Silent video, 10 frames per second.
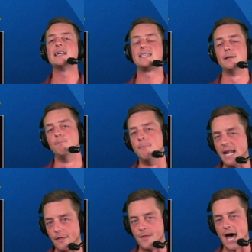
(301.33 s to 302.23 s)
has
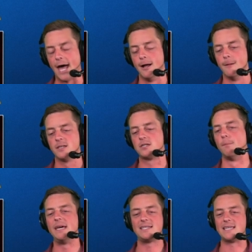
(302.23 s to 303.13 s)
admitted that. So
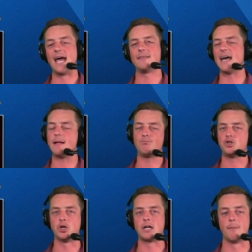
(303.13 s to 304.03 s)
me saying that
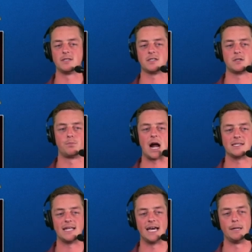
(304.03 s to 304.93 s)
shouldn't come as a
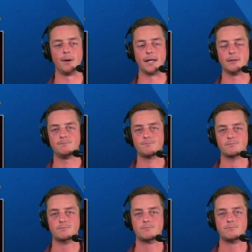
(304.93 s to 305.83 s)
surprise to anybody.
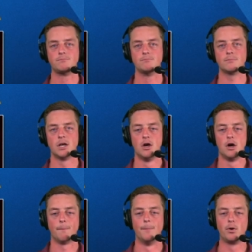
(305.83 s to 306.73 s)

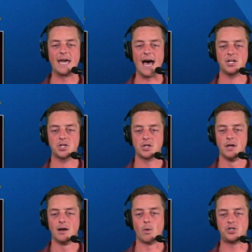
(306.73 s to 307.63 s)
Mukesh,
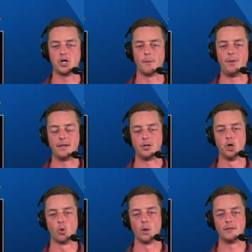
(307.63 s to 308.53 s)
what's your opinion?
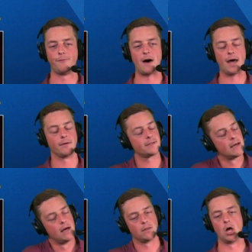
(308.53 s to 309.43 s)
Who will win the finals?
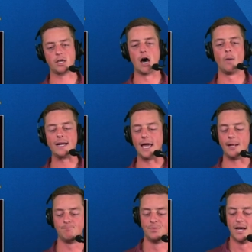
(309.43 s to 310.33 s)
Look, going
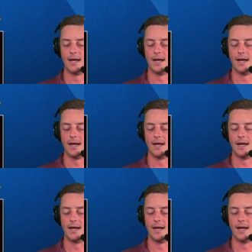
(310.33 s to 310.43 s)
in,